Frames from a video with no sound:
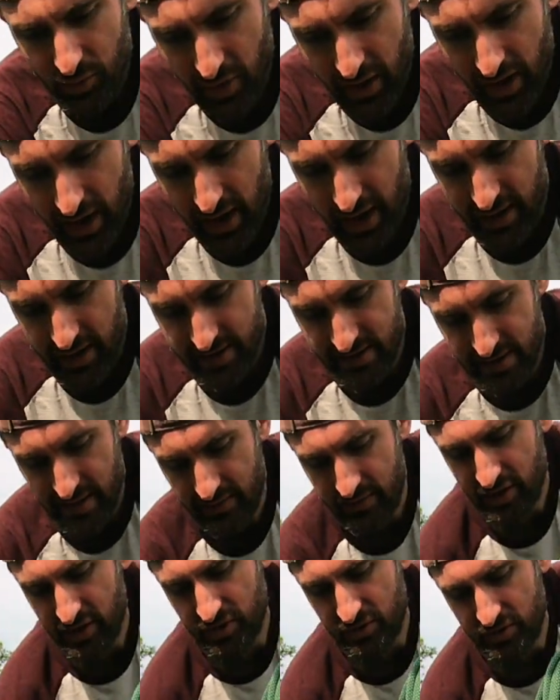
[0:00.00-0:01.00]
way is
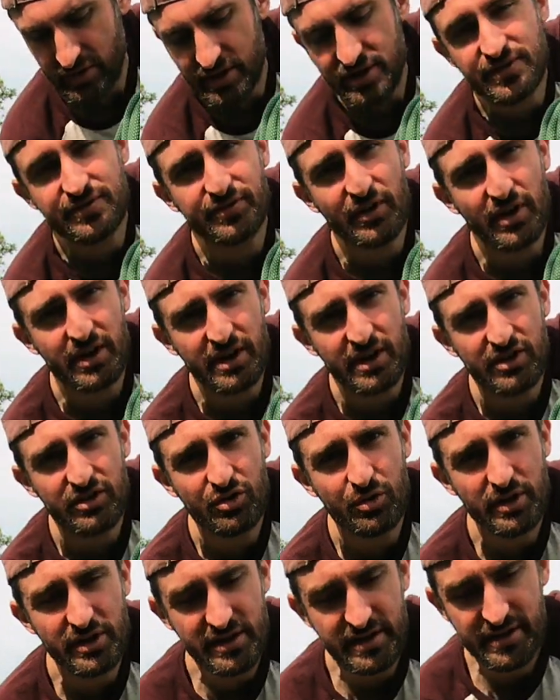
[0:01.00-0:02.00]
giving you these funky
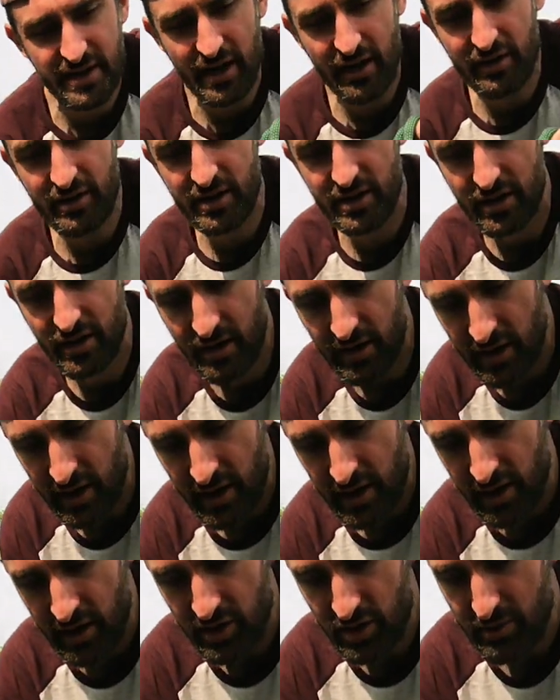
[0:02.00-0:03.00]
twists down here,
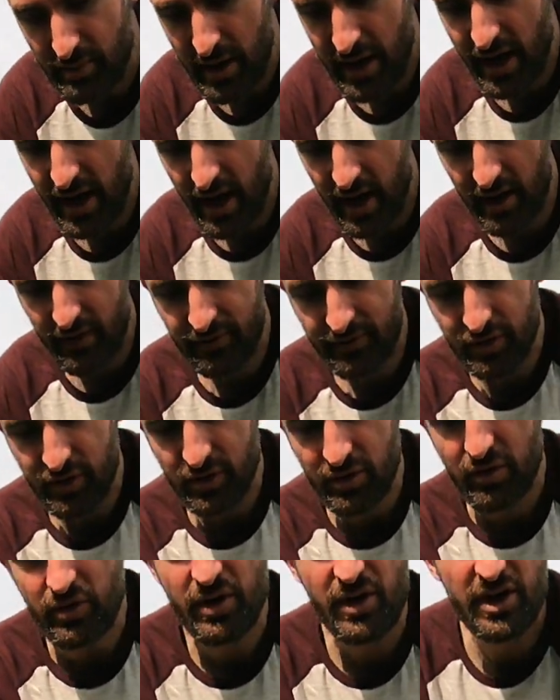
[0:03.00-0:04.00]
you may have
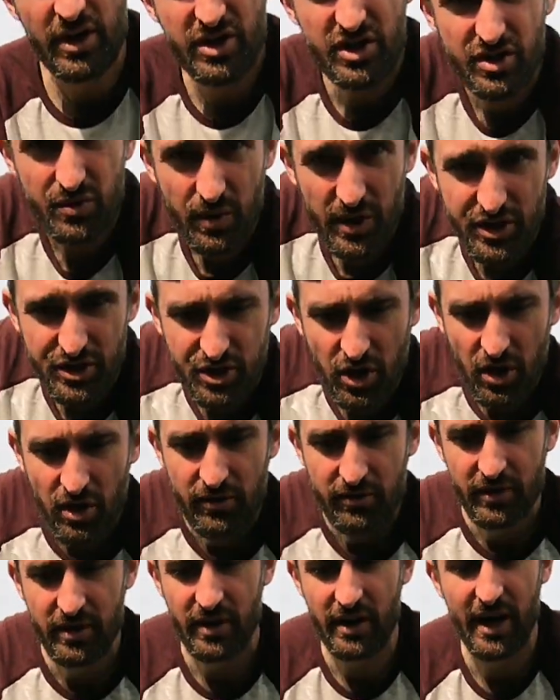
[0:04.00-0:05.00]
to switch
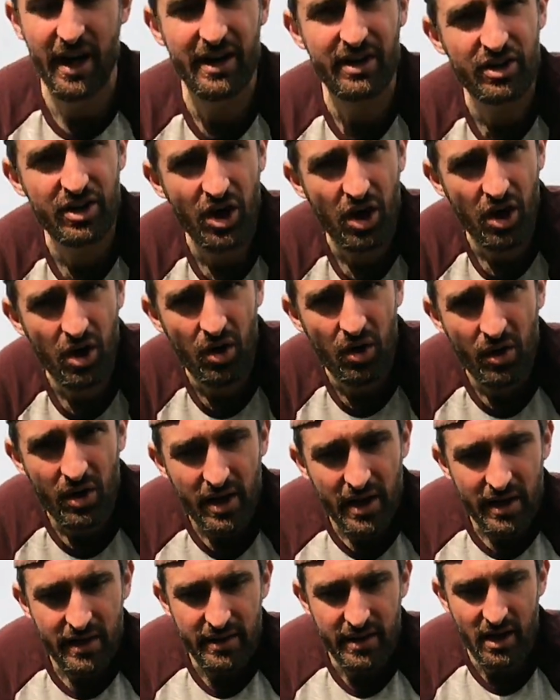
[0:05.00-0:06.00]
over and go
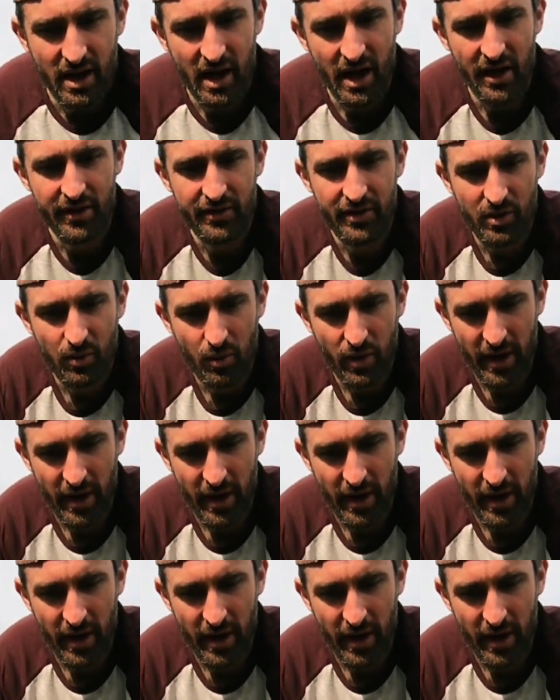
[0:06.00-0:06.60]
the other